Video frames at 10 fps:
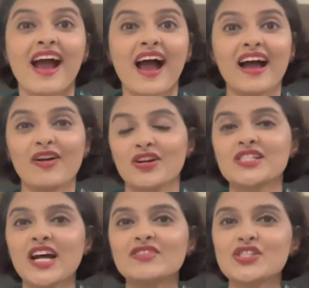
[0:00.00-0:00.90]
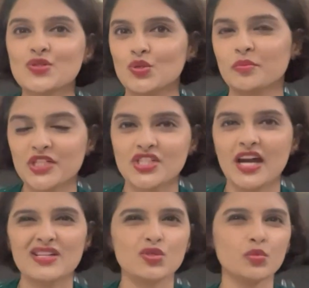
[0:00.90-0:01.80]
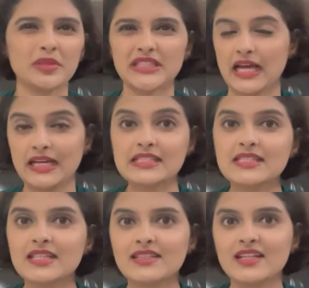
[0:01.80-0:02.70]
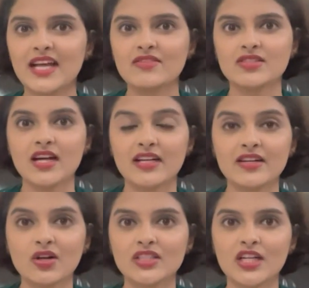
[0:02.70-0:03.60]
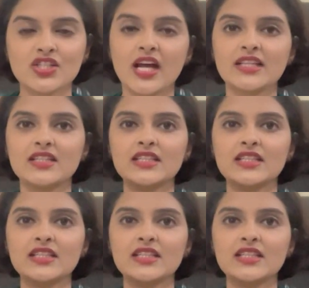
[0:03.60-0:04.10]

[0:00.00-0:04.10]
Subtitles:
I also have the super chat, super thanks thing that I have started on our channel.